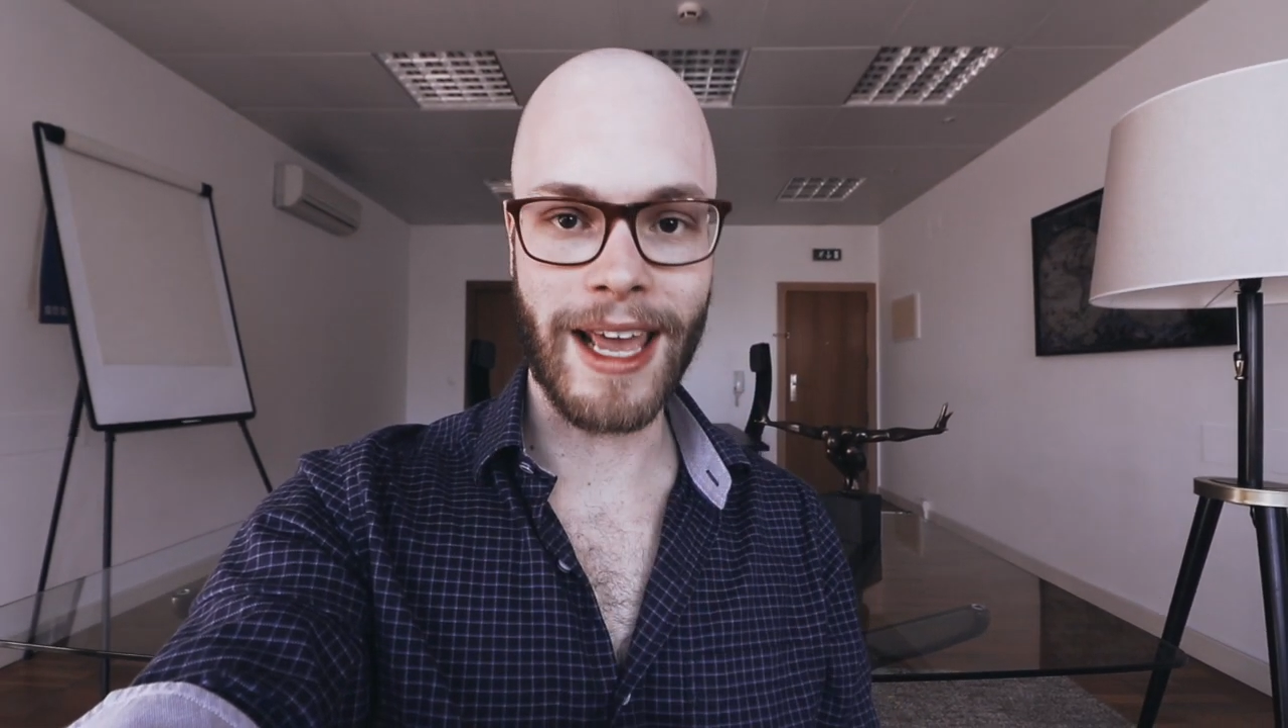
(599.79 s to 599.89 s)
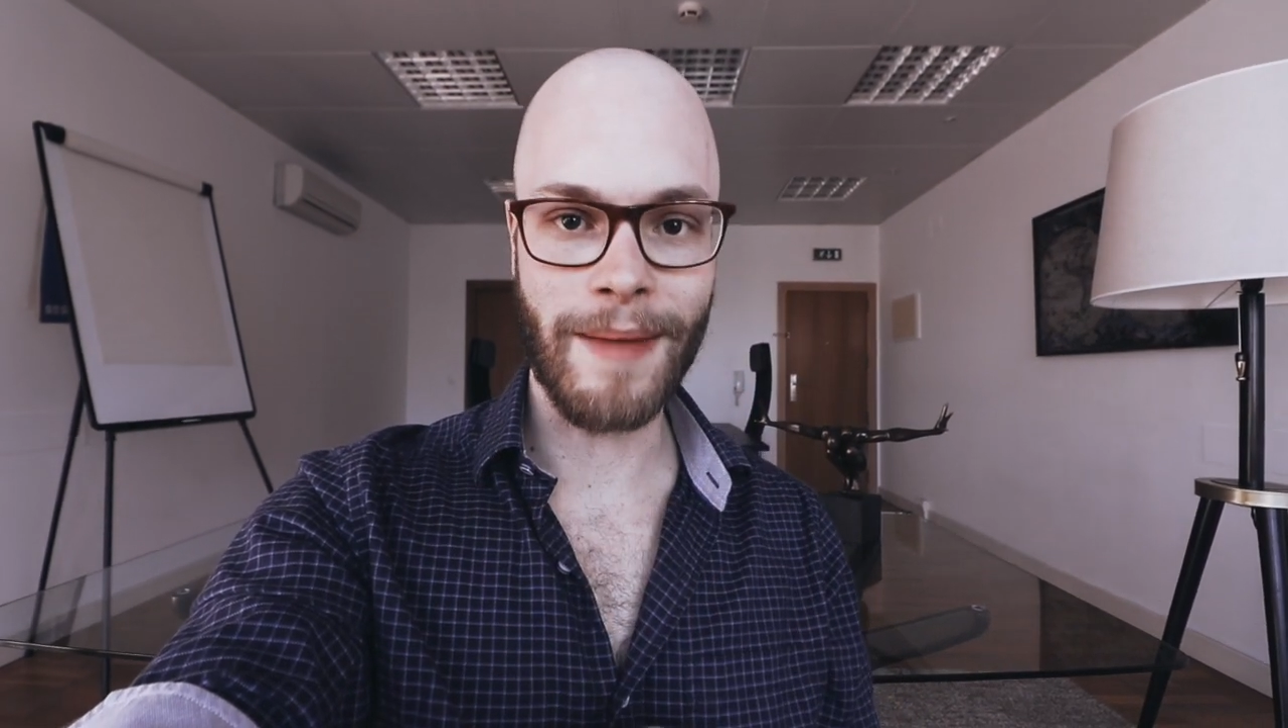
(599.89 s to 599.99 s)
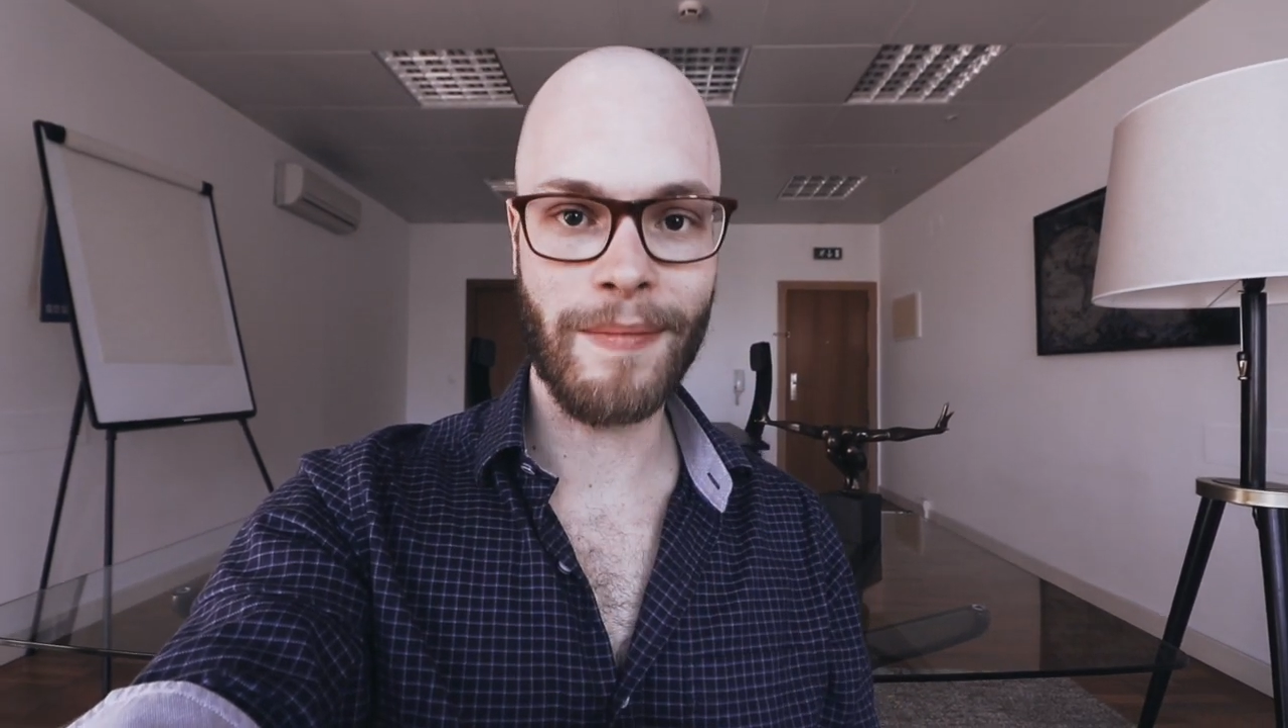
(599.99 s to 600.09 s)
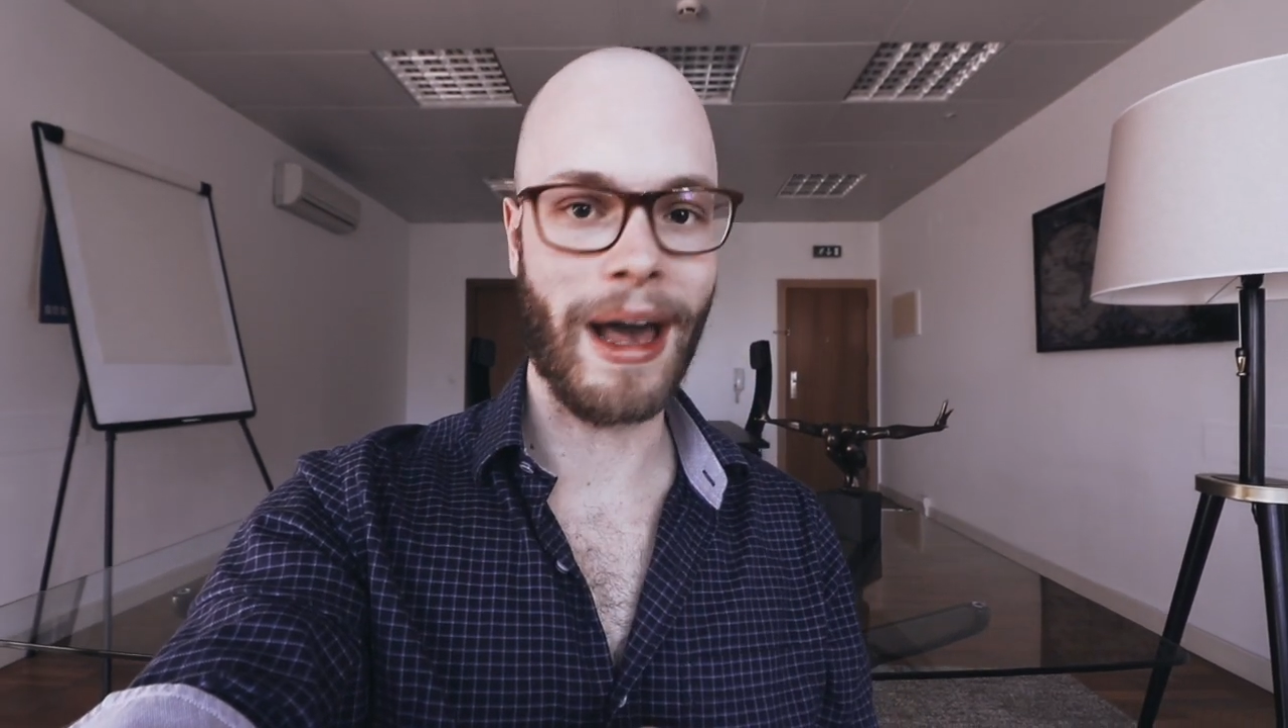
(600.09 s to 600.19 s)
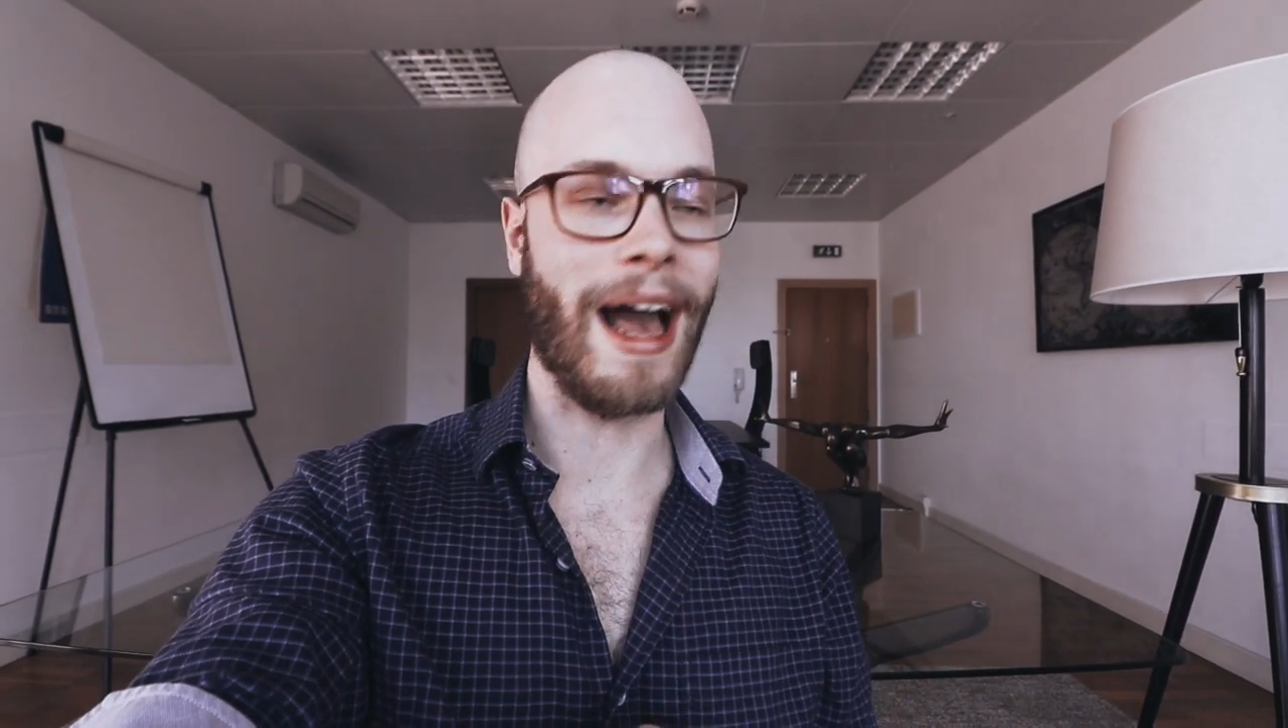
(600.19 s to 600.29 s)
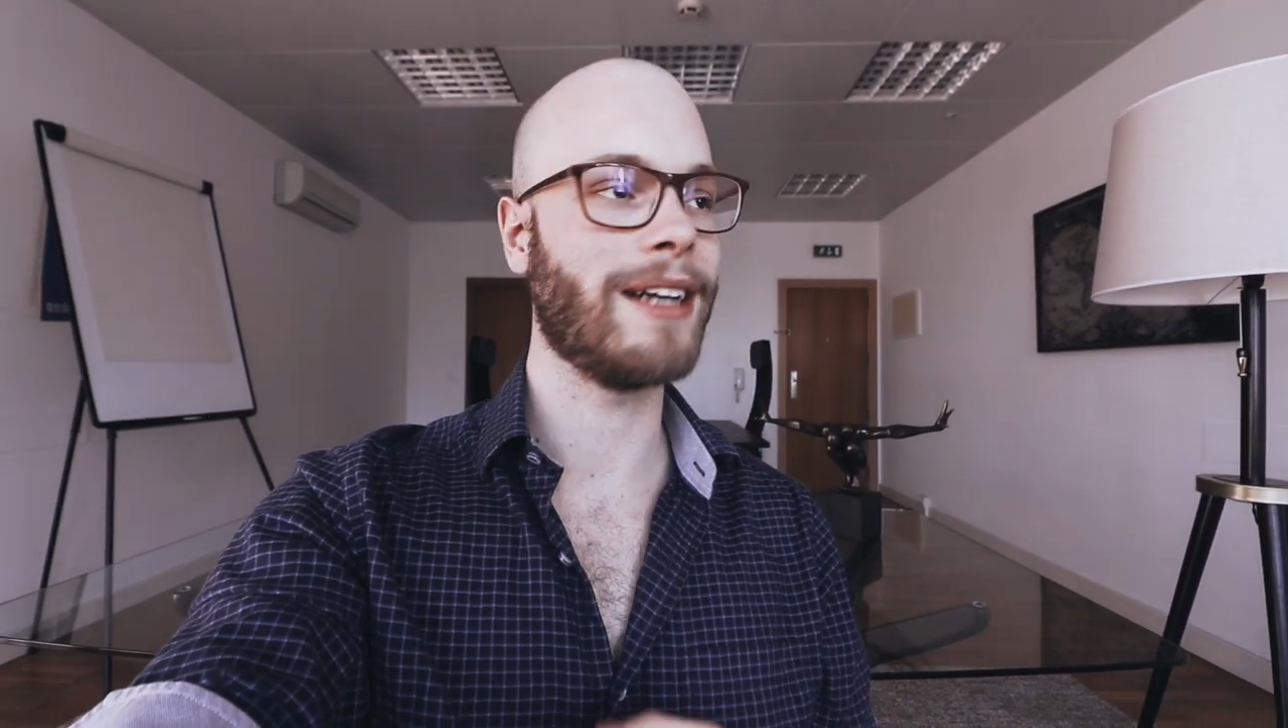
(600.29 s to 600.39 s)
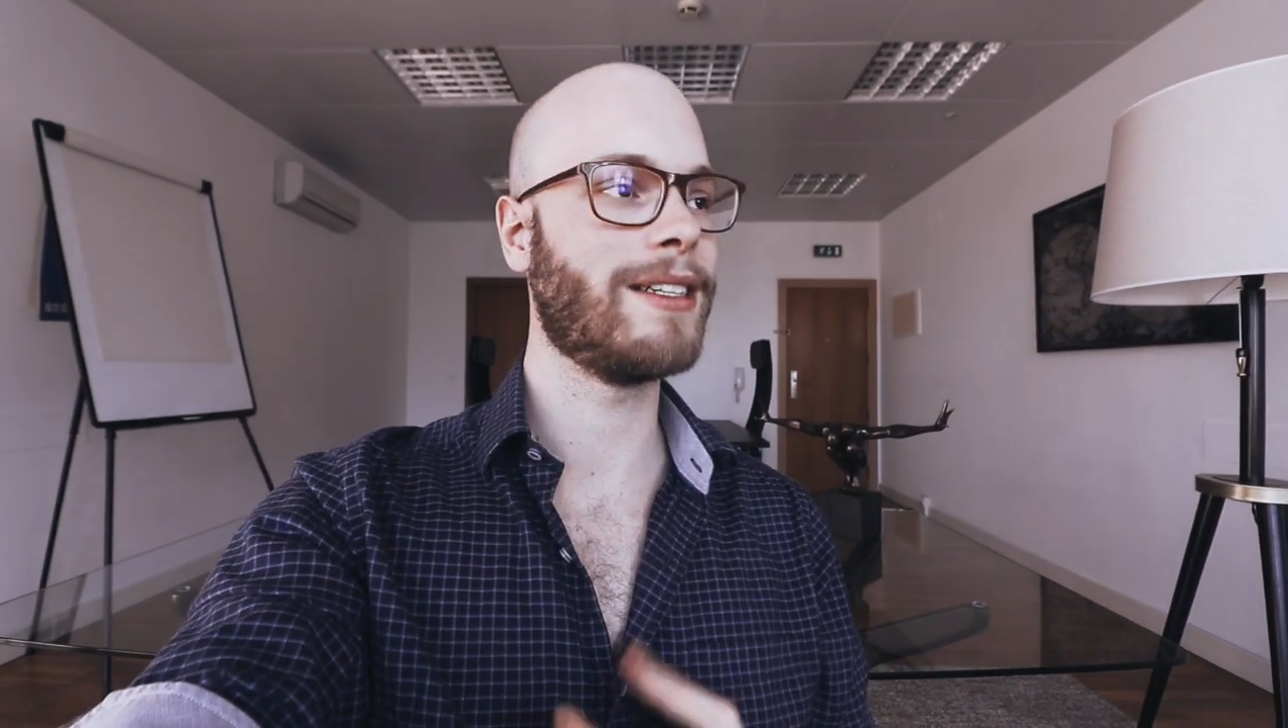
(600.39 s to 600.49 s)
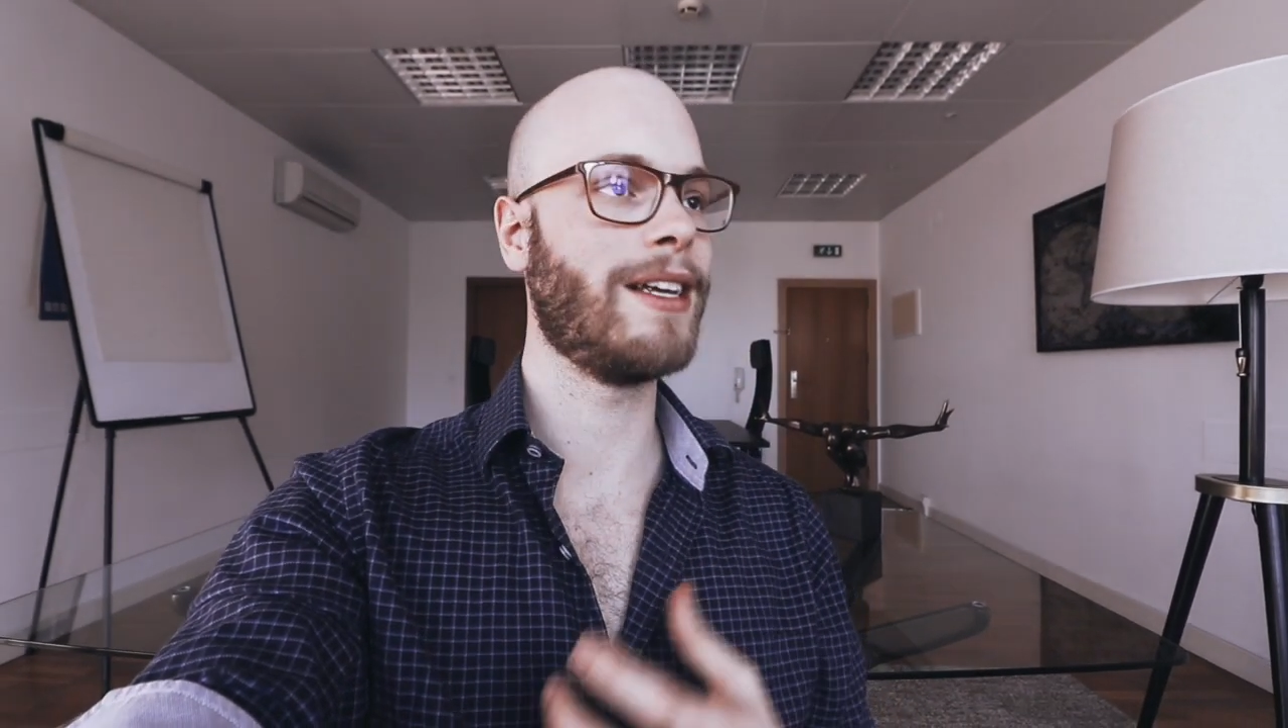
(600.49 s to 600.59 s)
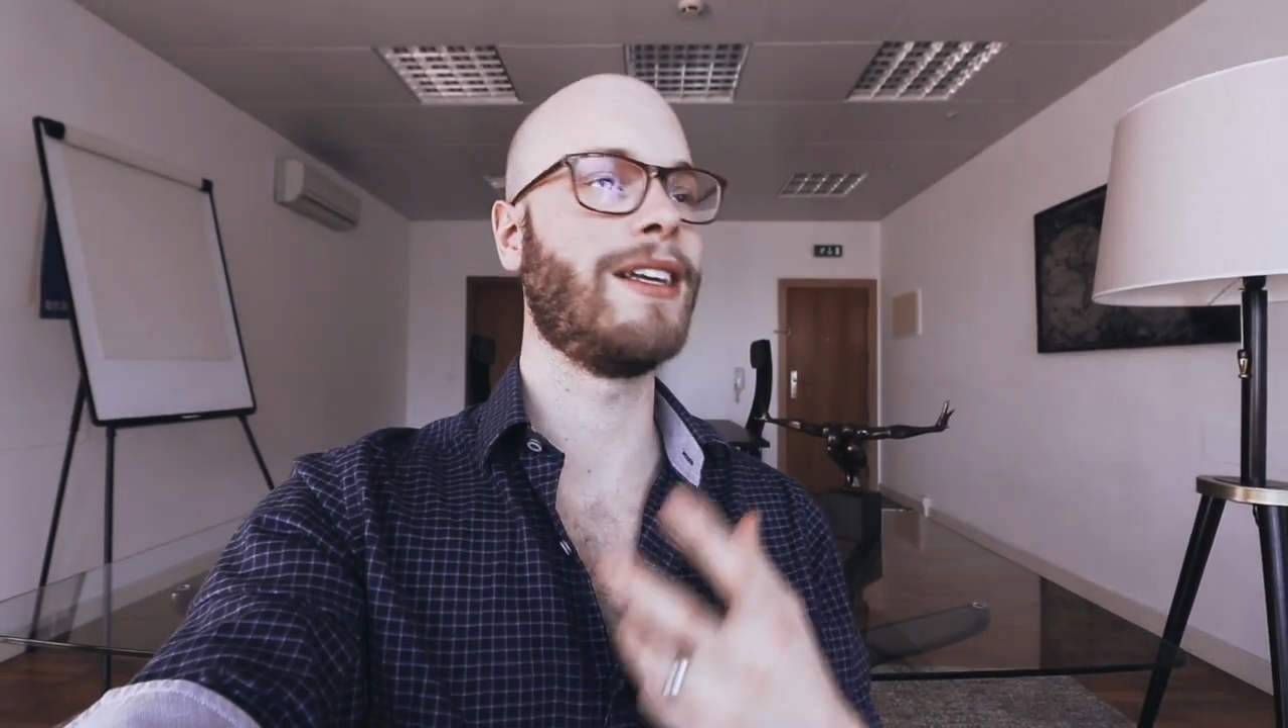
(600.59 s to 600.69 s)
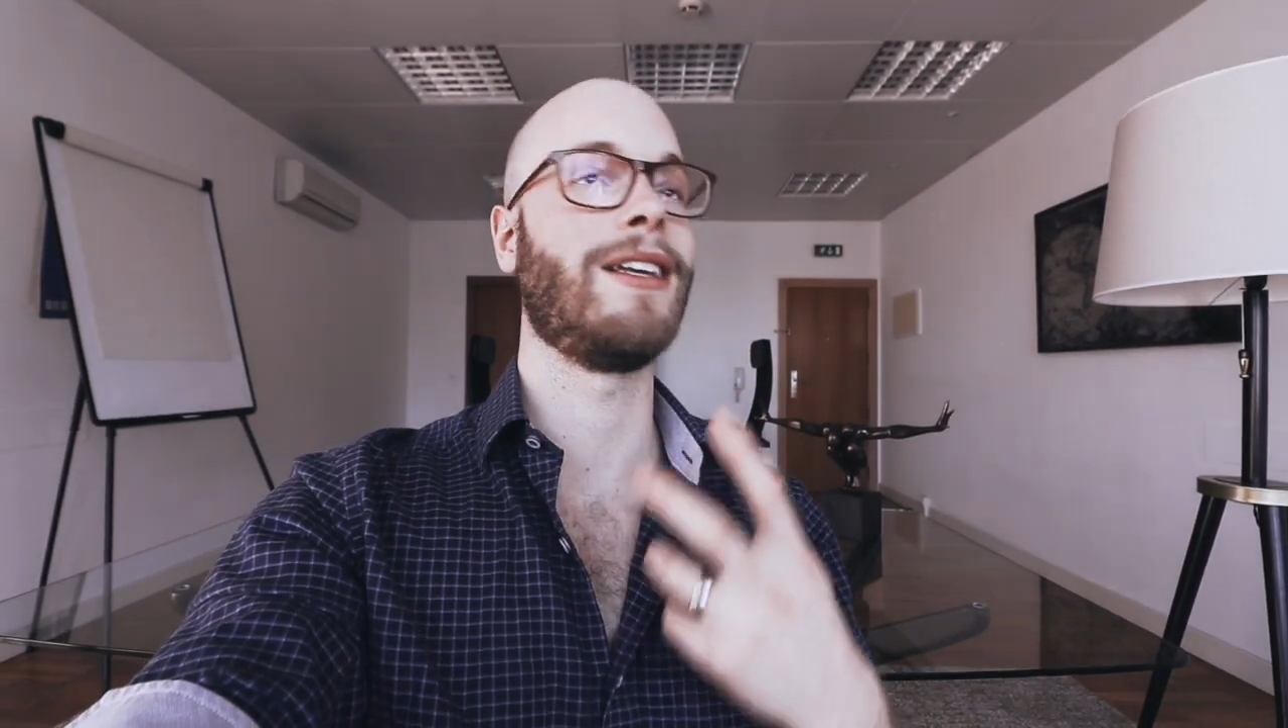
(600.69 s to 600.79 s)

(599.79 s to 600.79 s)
impact